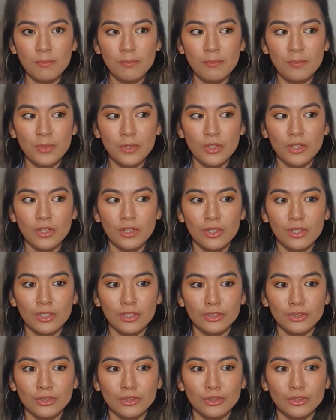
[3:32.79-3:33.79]

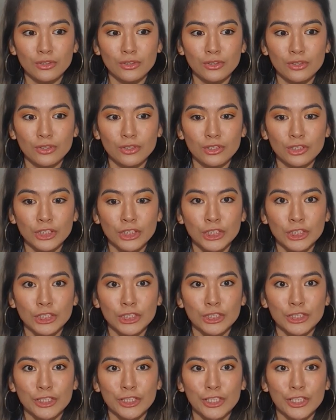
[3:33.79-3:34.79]
but
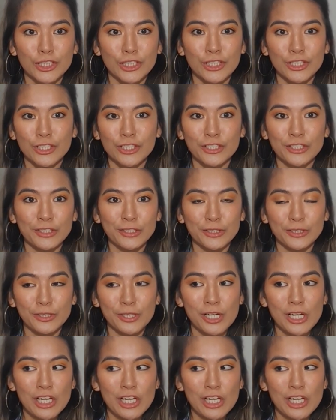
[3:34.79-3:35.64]
your girl